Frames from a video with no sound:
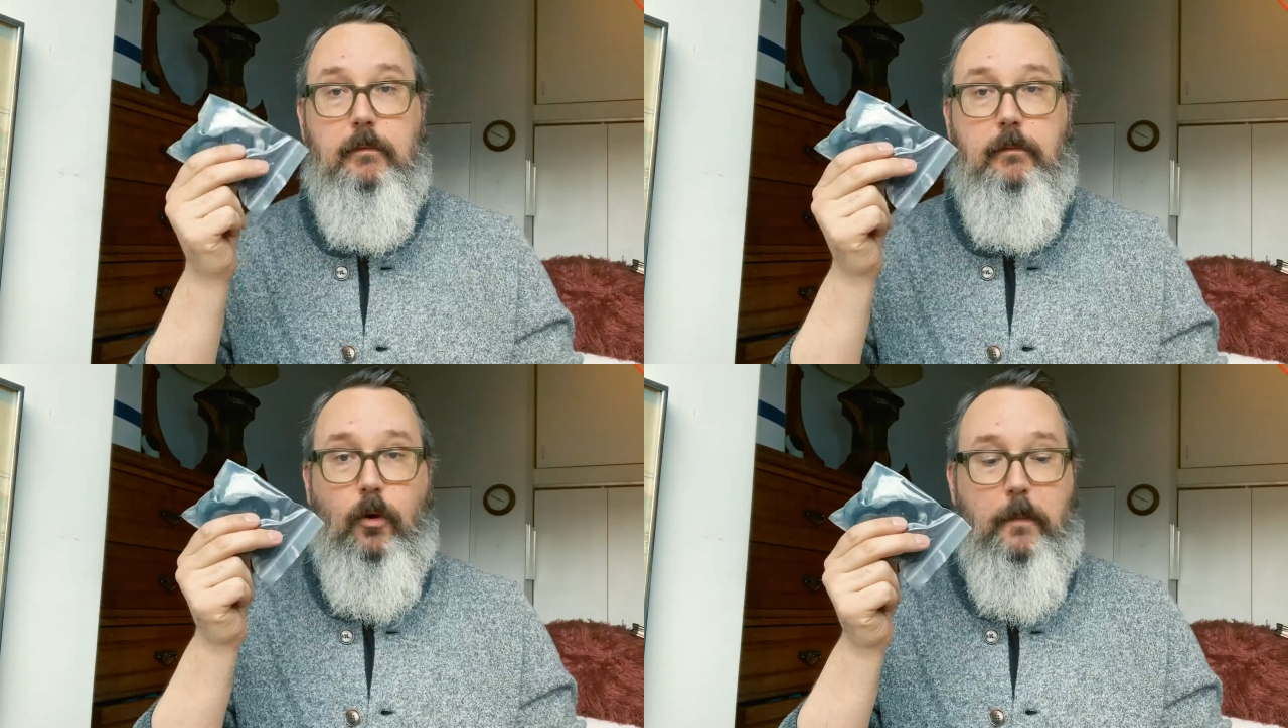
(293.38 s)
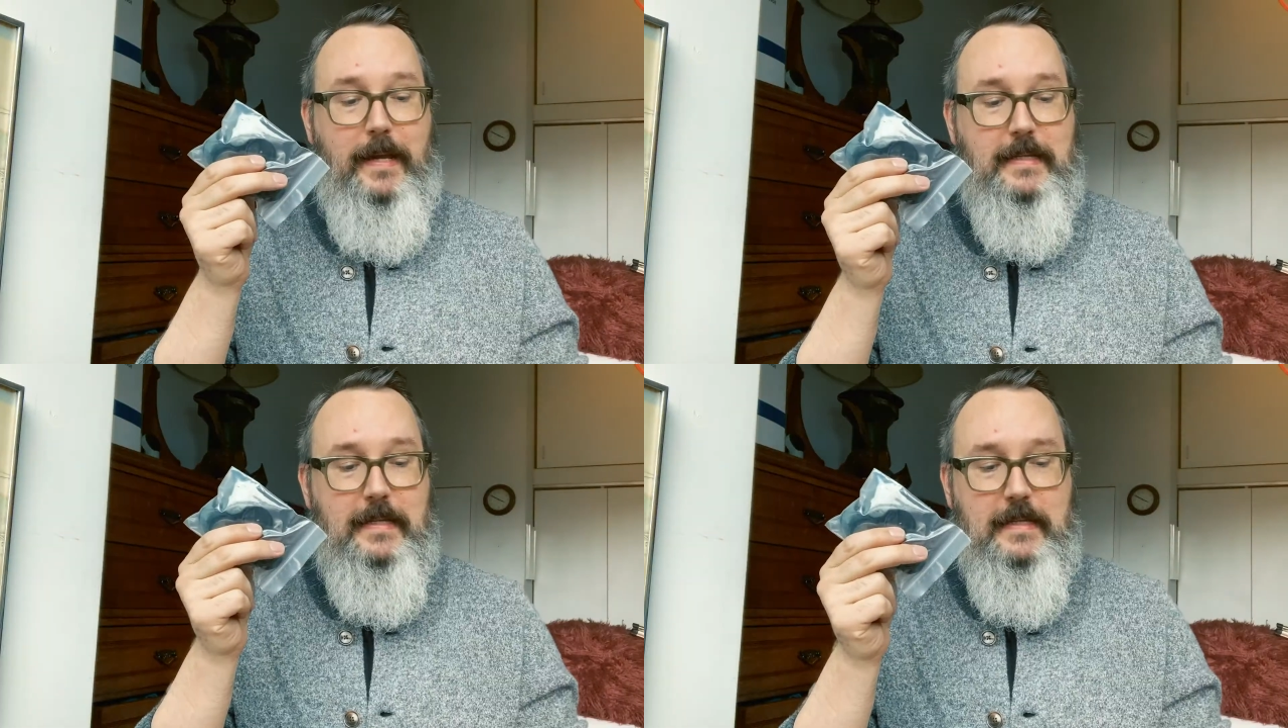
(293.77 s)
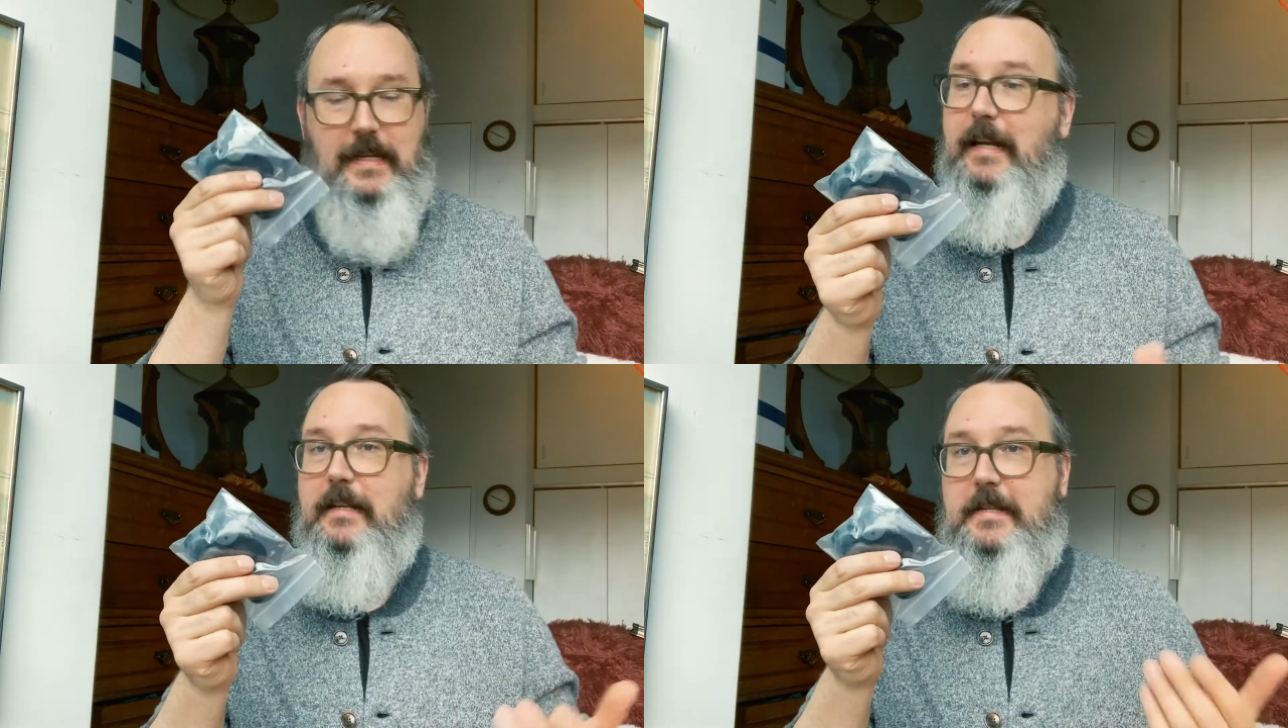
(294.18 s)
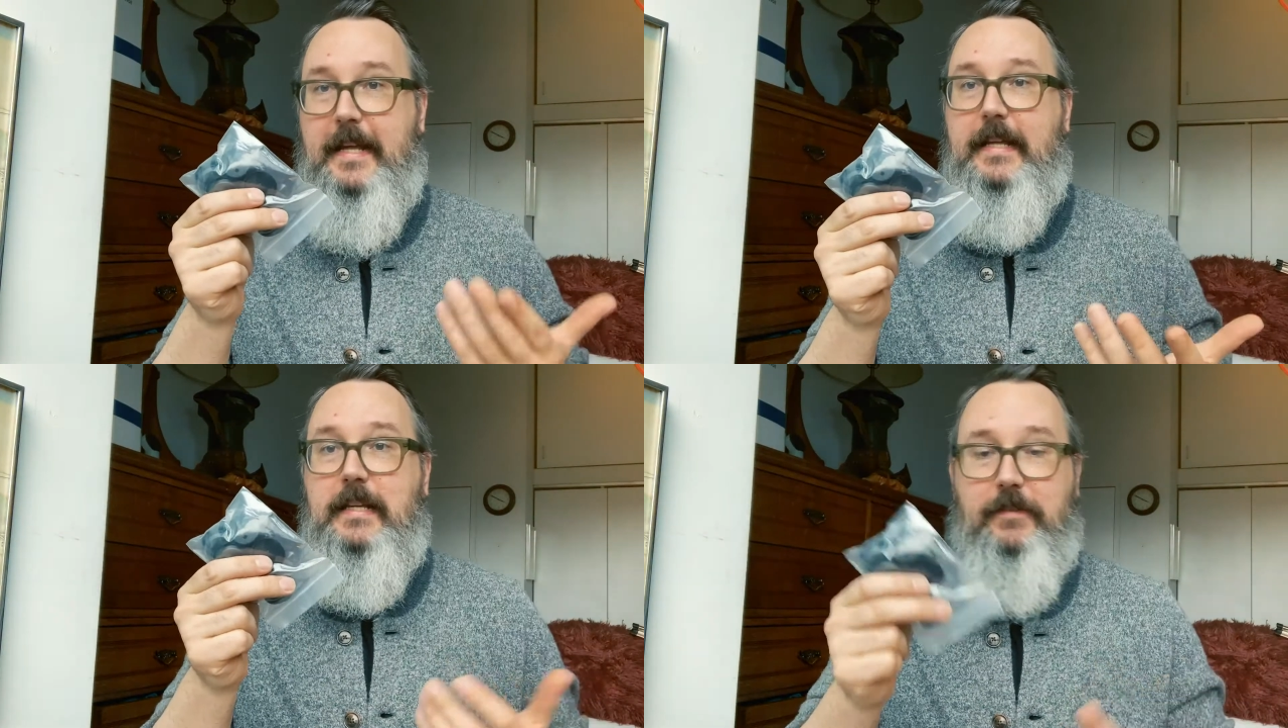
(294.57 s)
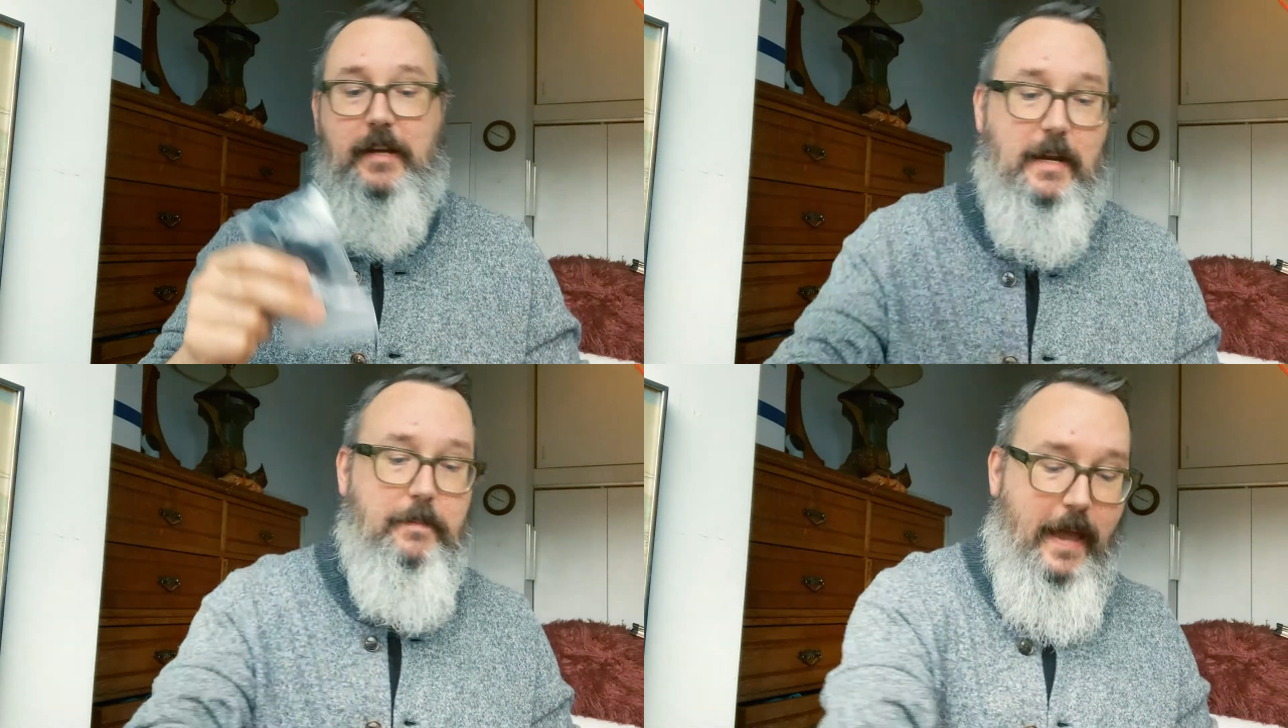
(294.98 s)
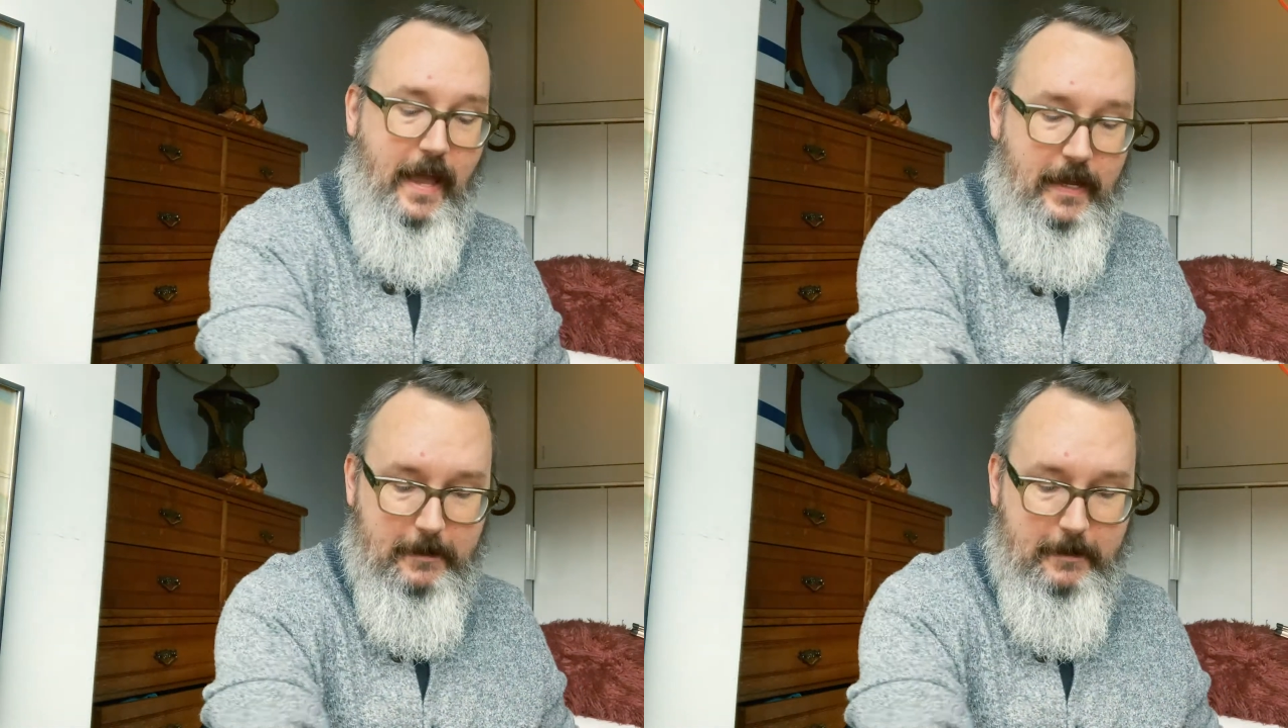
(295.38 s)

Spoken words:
More bases in a slightly different kind of bag.